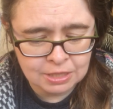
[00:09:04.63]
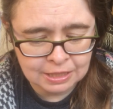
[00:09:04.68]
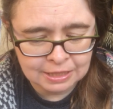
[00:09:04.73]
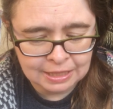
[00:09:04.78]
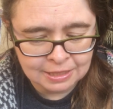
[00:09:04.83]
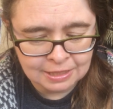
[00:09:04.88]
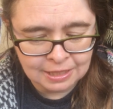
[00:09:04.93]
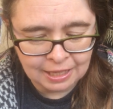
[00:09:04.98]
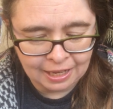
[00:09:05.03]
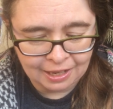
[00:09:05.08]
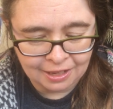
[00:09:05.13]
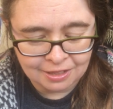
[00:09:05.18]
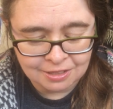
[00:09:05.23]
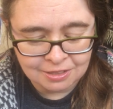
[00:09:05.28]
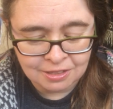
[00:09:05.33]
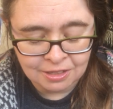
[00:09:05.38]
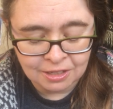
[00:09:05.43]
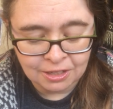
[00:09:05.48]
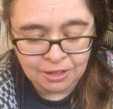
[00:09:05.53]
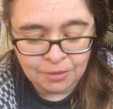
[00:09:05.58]
to lend a
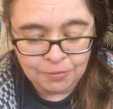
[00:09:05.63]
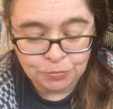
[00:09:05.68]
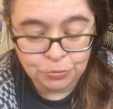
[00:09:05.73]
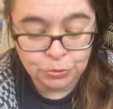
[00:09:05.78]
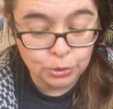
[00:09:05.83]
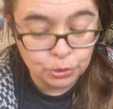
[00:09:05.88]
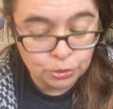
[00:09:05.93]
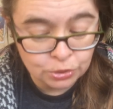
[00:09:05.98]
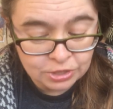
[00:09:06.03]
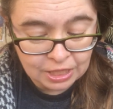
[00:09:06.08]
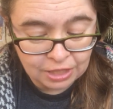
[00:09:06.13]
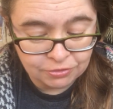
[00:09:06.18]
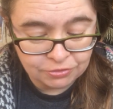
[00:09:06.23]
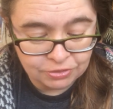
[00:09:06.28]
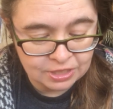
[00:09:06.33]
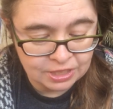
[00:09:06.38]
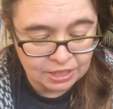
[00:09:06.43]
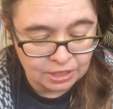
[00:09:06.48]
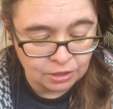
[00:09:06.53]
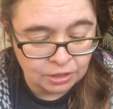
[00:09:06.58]
hand. Do stay for
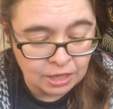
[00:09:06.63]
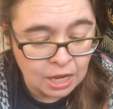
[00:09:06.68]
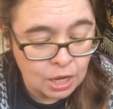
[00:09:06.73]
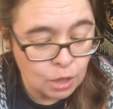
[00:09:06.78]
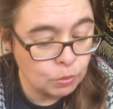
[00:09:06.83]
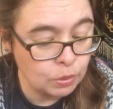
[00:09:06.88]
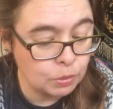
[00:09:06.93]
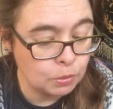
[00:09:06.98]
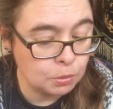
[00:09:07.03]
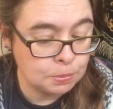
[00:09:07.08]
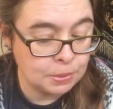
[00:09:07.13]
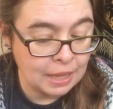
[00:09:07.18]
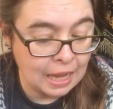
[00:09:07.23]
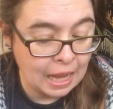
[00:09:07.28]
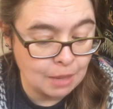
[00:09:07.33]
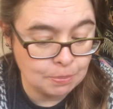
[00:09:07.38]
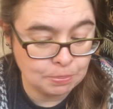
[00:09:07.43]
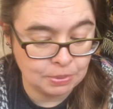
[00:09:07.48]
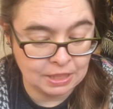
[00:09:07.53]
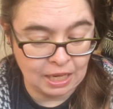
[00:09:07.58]
dinner. We would be
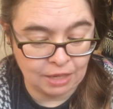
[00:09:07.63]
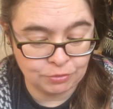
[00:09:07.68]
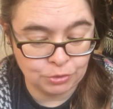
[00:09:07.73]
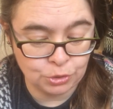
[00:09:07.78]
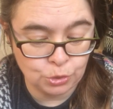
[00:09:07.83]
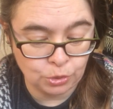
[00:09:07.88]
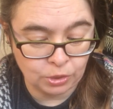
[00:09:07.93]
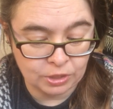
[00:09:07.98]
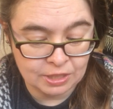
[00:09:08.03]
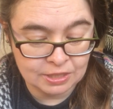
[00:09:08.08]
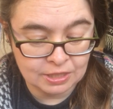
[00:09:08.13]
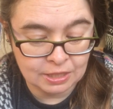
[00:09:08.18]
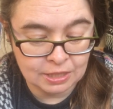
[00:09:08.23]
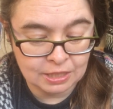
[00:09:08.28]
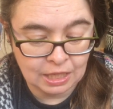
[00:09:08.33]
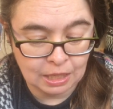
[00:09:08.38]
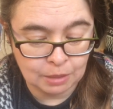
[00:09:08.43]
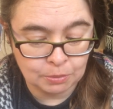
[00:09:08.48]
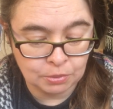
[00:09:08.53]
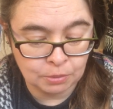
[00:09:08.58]
happy to have you join us at the
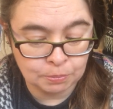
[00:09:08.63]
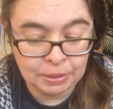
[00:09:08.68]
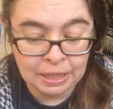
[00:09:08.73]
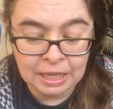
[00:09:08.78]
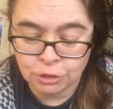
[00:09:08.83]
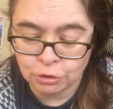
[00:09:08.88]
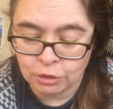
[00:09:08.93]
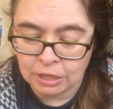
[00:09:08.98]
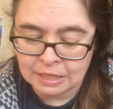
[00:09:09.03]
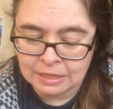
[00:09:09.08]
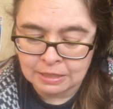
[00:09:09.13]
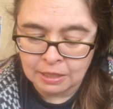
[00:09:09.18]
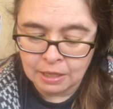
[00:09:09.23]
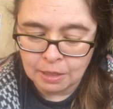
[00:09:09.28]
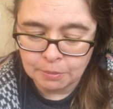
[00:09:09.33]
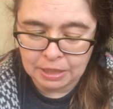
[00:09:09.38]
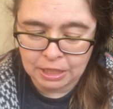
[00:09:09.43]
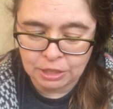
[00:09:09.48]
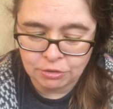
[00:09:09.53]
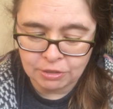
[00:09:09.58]
table. Beatrice,
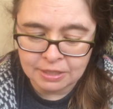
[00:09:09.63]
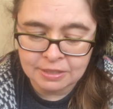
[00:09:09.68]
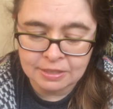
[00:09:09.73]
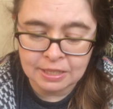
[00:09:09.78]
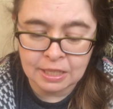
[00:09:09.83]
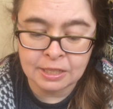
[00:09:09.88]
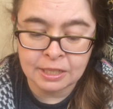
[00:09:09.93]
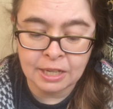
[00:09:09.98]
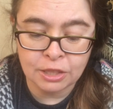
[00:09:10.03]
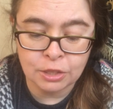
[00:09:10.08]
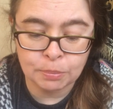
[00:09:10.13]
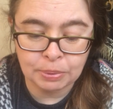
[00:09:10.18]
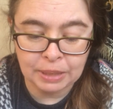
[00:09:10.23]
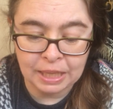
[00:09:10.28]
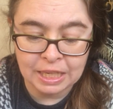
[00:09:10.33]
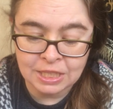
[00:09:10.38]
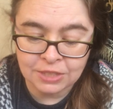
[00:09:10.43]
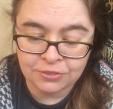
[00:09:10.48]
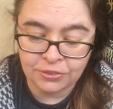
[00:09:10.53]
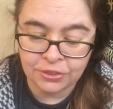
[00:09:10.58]
set another
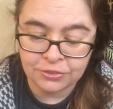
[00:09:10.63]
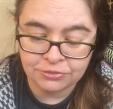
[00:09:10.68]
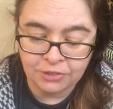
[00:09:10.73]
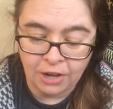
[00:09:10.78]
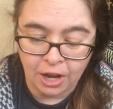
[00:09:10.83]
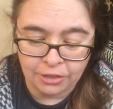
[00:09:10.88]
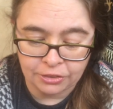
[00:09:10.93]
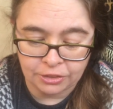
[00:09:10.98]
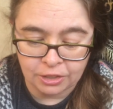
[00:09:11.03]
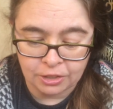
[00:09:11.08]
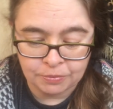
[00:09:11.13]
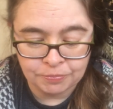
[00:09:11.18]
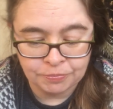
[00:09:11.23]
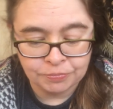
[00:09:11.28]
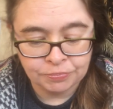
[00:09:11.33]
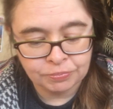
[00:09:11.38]
place for the father.